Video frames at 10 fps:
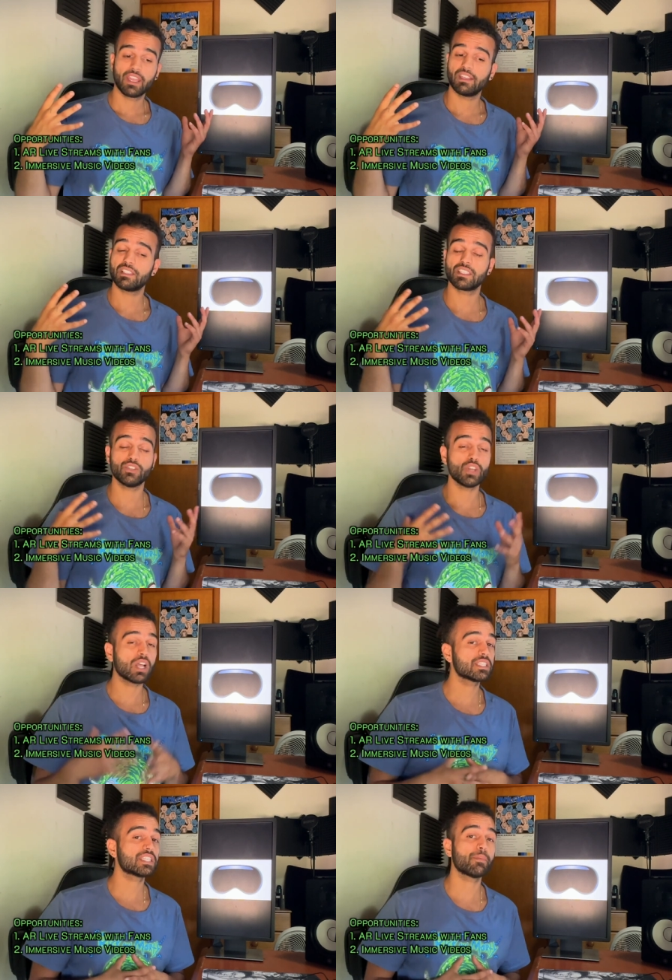it's
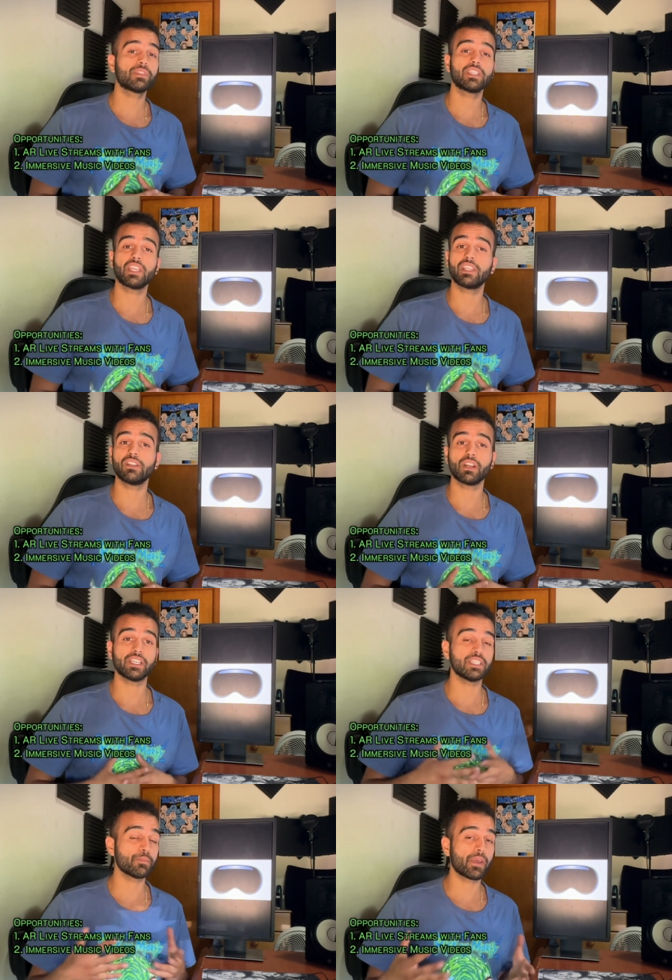not something that you know an
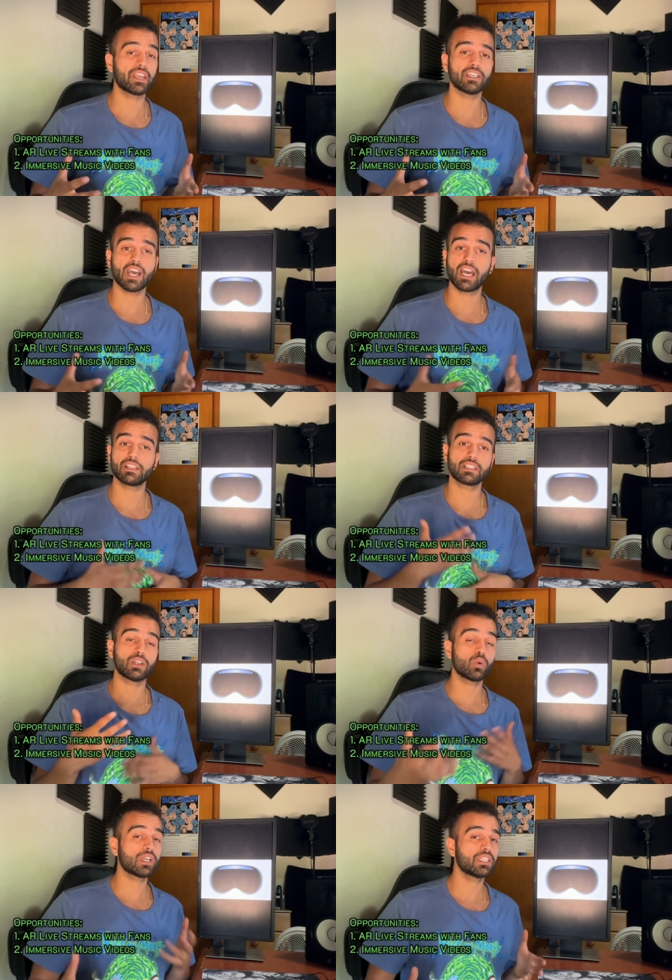independent artist can
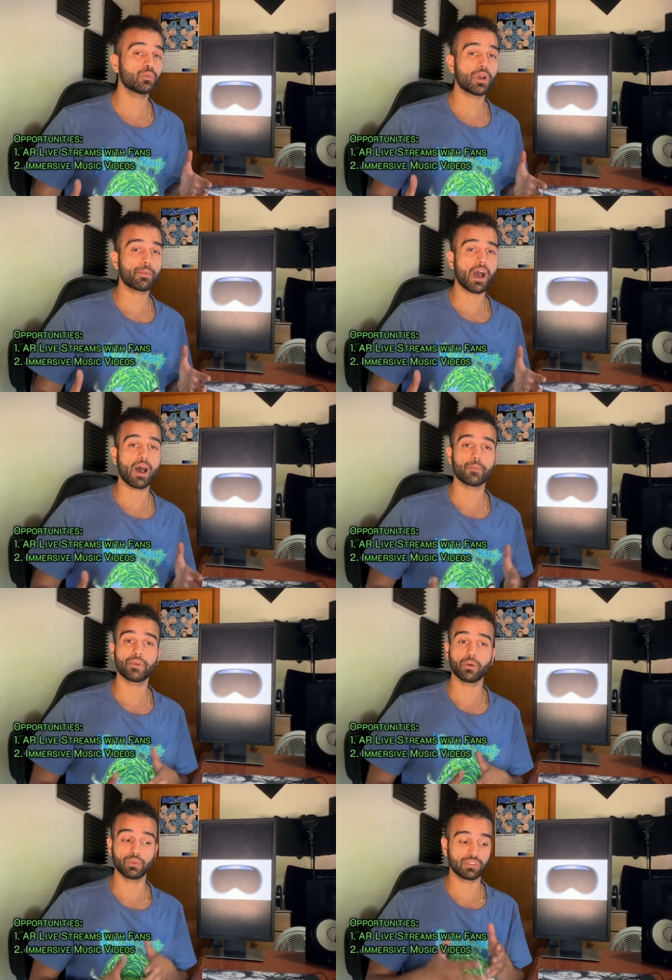quickly whip up
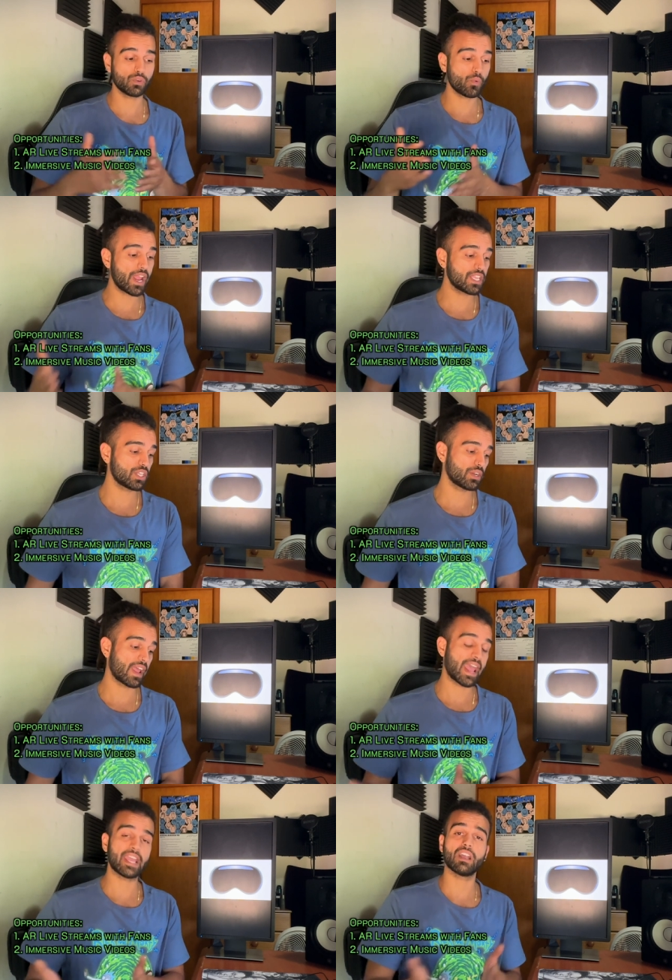but with the way you know
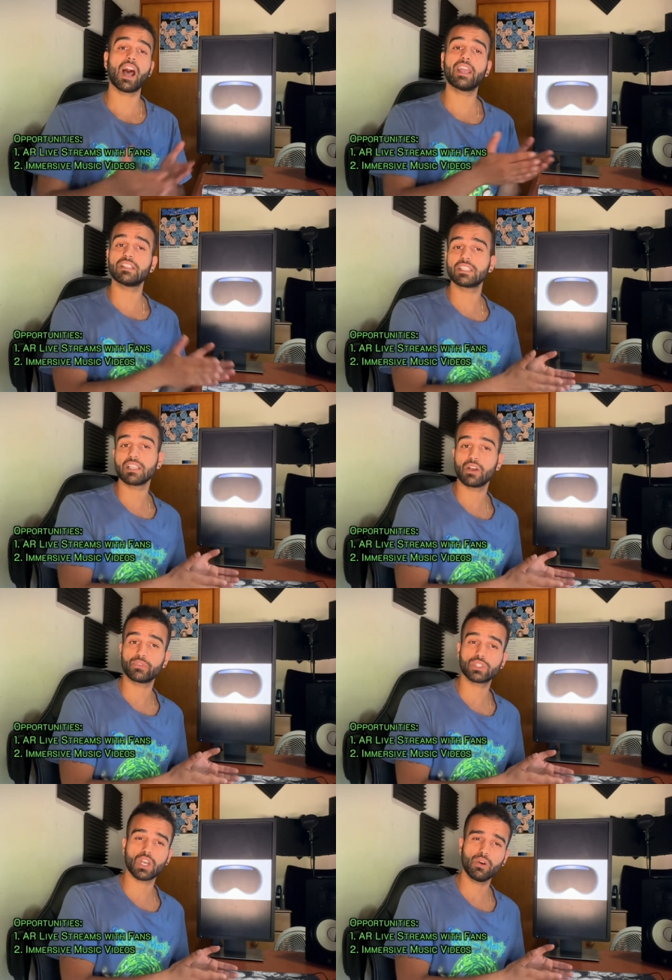ai and stuff
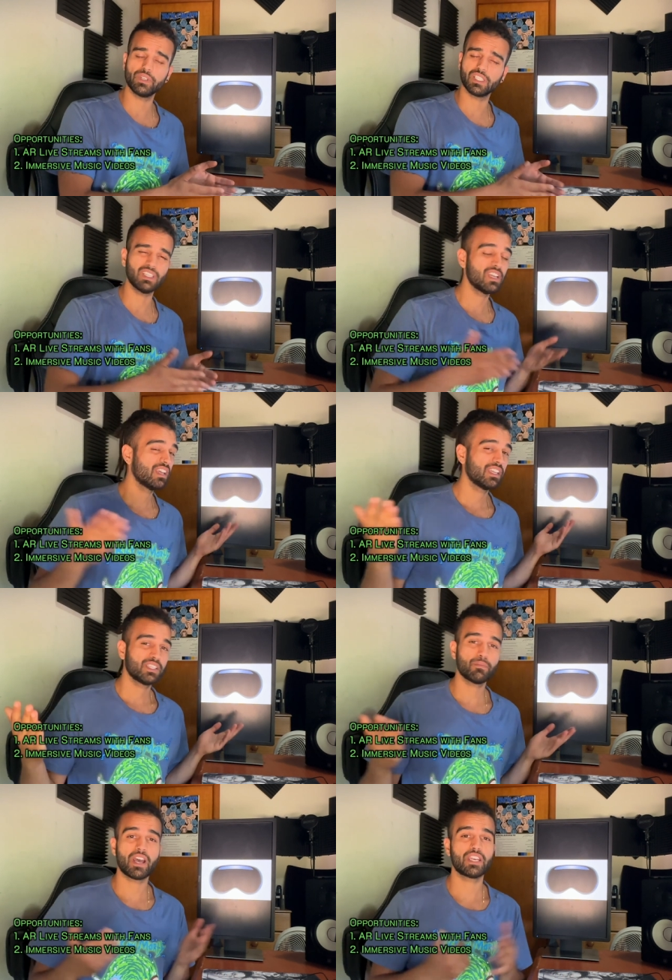is going
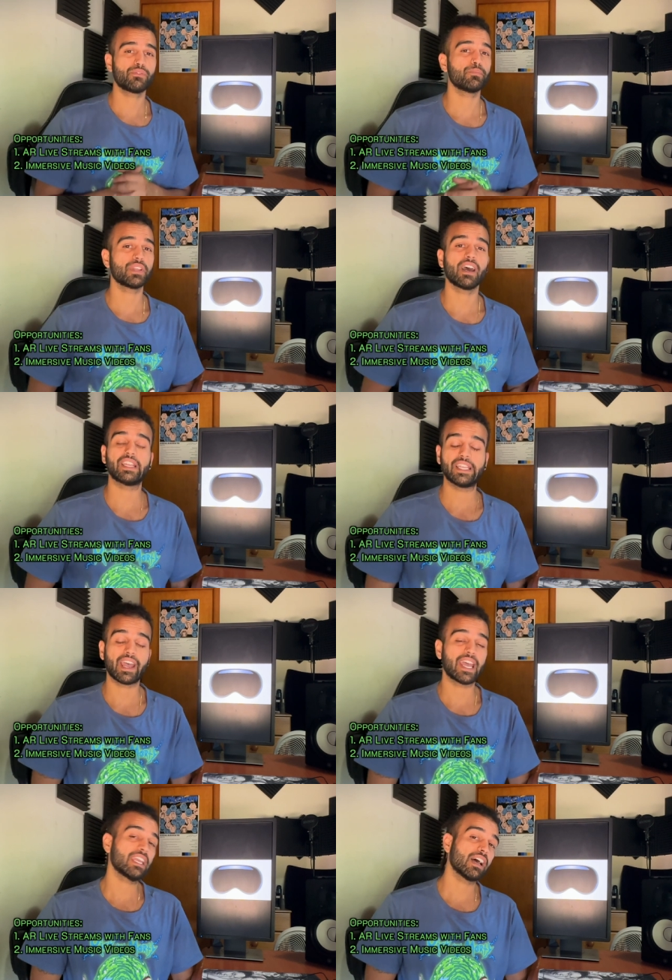you might even be able to get
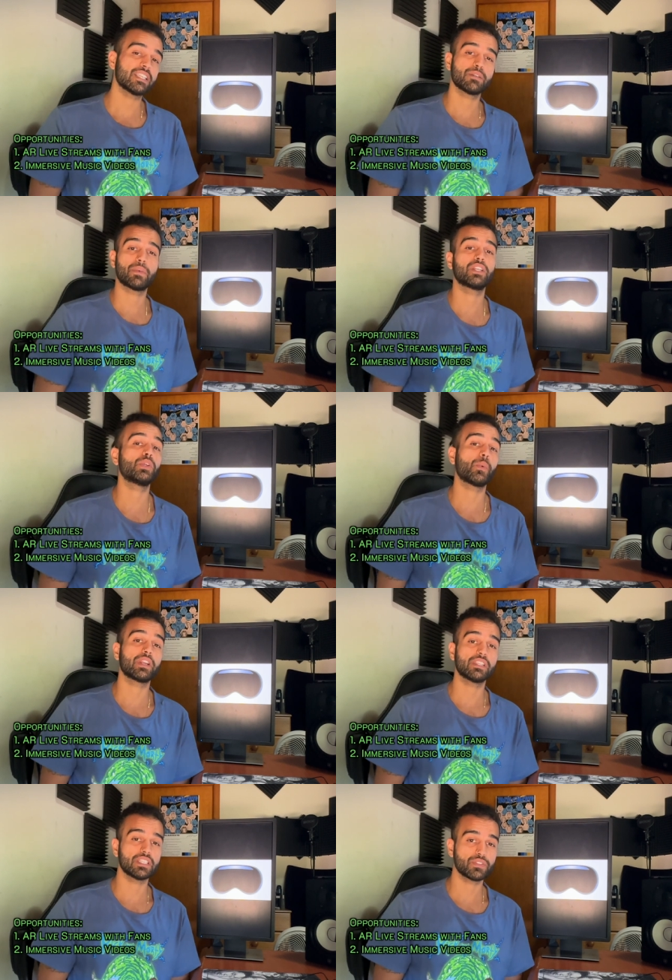AI to make you one of these